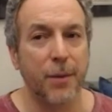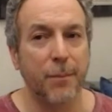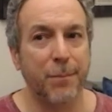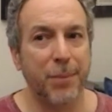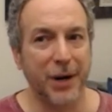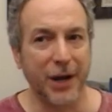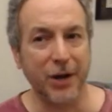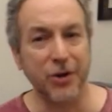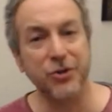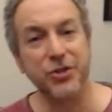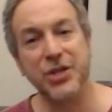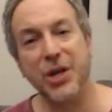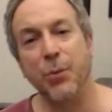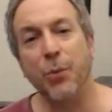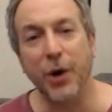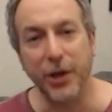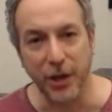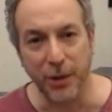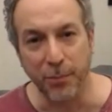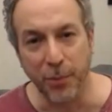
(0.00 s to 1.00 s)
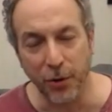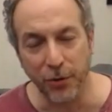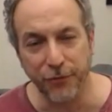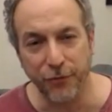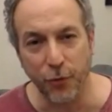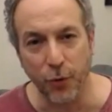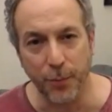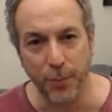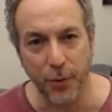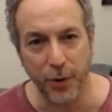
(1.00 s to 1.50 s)
But I understand why they're both
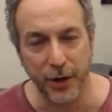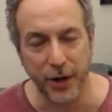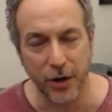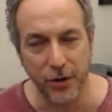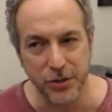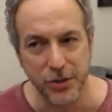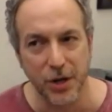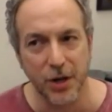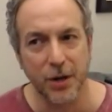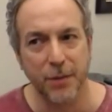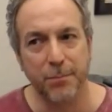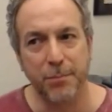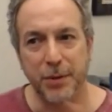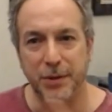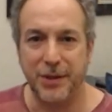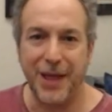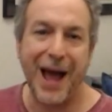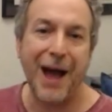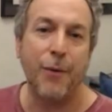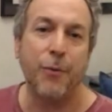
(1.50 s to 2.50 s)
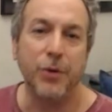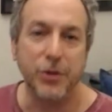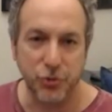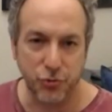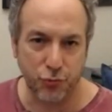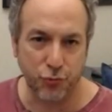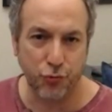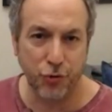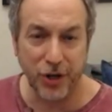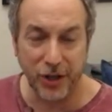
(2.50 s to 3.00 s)
4.0s. But that one's
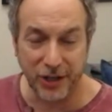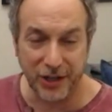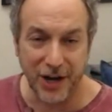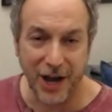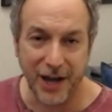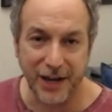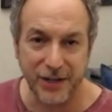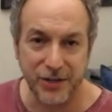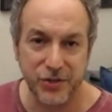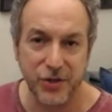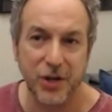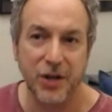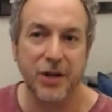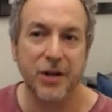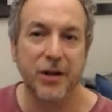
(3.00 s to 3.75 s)
really nice.